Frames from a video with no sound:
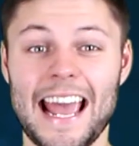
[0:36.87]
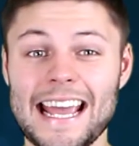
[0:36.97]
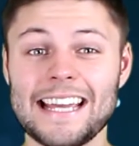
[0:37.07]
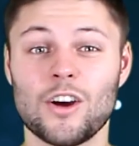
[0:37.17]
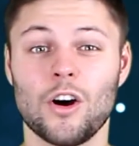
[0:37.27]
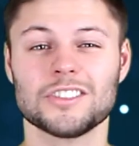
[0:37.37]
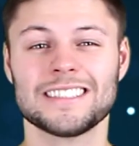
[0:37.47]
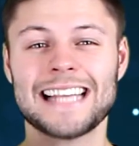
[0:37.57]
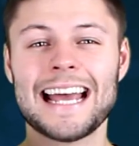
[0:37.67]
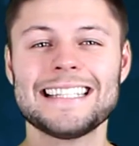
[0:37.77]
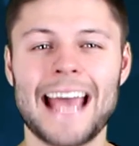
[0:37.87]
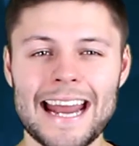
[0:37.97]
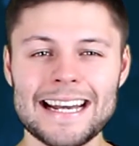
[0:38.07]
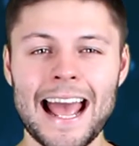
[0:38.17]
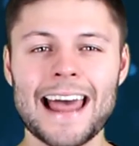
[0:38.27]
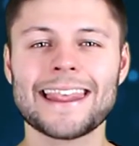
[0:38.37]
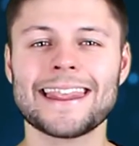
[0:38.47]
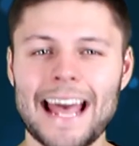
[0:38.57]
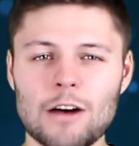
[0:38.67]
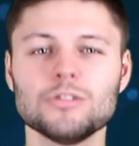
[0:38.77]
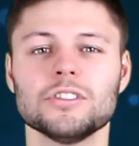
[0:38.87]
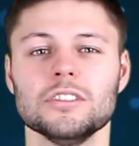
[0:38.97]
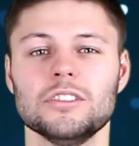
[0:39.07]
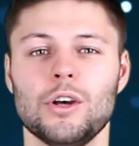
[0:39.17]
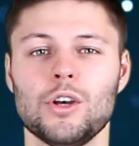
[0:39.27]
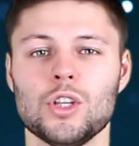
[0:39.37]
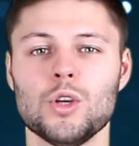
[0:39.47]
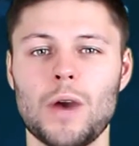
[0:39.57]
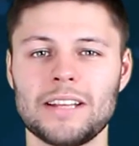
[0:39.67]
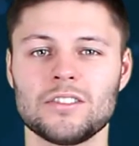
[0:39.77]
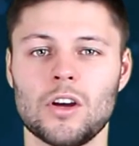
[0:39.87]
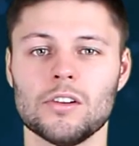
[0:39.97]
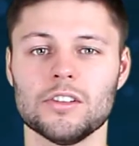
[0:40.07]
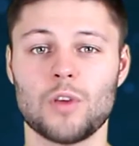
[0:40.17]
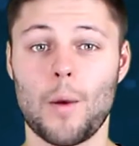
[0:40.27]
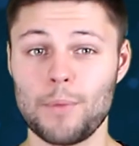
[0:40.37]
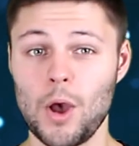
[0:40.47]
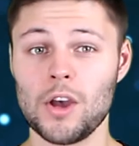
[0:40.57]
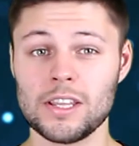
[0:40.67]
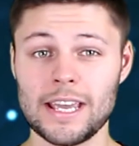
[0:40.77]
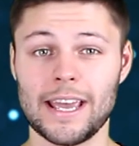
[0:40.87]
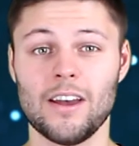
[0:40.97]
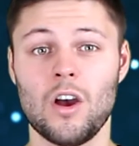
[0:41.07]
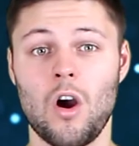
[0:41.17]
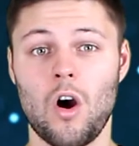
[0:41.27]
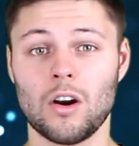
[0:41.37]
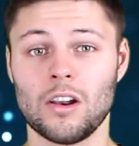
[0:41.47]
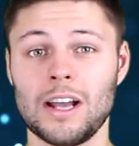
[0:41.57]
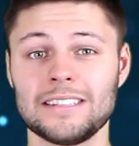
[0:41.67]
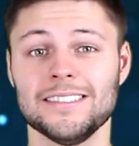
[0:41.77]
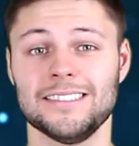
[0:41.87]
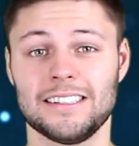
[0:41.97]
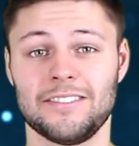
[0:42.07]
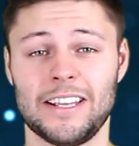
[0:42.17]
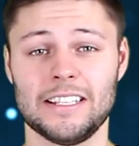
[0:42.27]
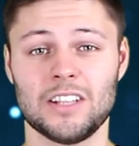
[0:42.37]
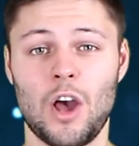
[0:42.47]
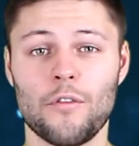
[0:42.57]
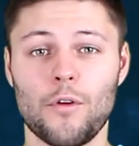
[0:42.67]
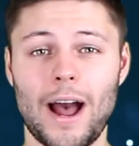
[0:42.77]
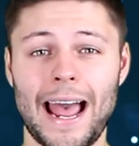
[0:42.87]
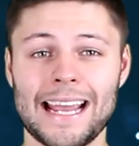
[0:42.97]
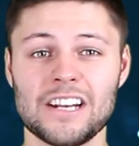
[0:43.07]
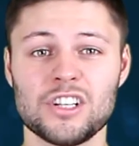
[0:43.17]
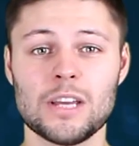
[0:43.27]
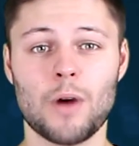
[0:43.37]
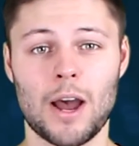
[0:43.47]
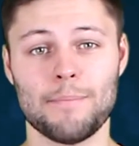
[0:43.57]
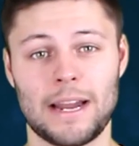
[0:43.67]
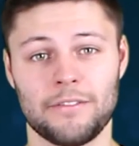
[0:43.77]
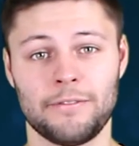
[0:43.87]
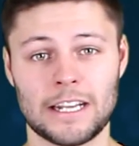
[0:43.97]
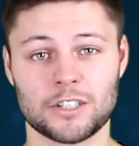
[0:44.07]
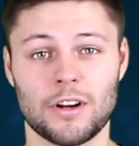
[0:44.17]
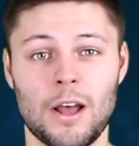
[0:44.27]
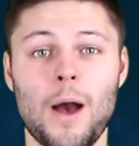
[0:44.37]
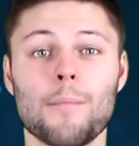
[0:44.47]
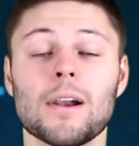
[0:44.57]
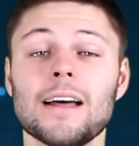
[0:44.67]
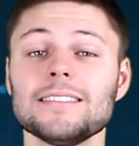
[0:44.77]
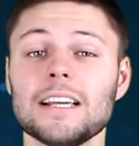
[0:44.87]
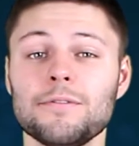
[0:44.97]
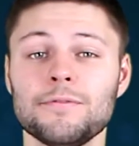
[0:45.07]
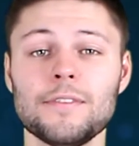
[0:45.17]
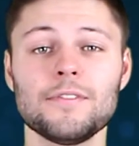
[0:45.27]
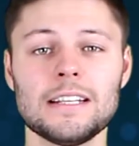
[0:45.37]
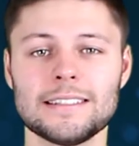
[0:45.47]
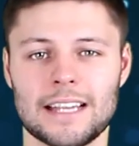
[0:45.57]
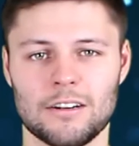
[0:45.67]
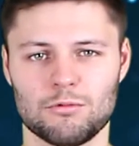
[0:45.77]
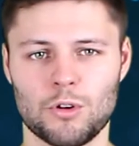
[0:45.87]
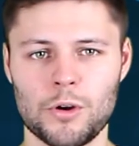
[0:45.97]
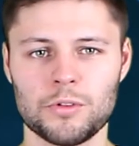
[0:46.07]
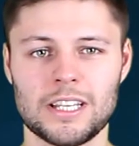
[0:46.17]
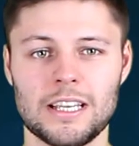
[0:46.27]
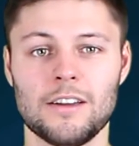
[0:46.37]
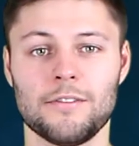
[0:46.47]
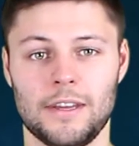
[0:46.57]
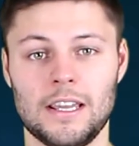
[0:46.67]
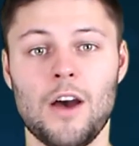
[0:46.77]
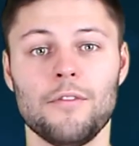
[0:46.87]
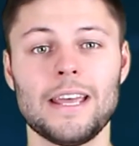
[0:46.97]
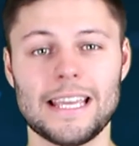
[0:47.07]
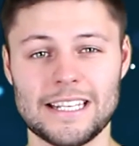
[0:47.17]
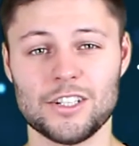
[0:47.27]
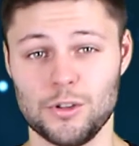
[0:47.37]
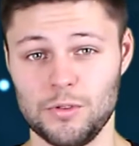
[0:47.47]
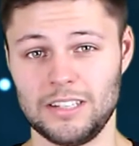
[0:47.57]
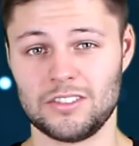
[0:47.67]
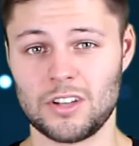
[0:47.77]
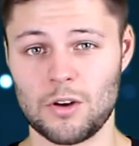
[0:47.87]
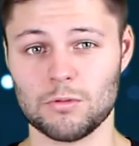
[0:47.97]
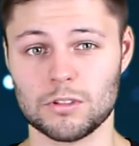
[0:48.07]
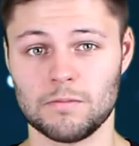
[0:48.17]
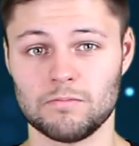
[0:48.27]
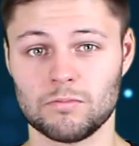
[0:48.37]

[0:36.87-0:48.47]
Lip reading: It costs $10,000 per year on licensing fees for a HDMI manufacturer, plus a 15-cent royalty fee for each unit sold.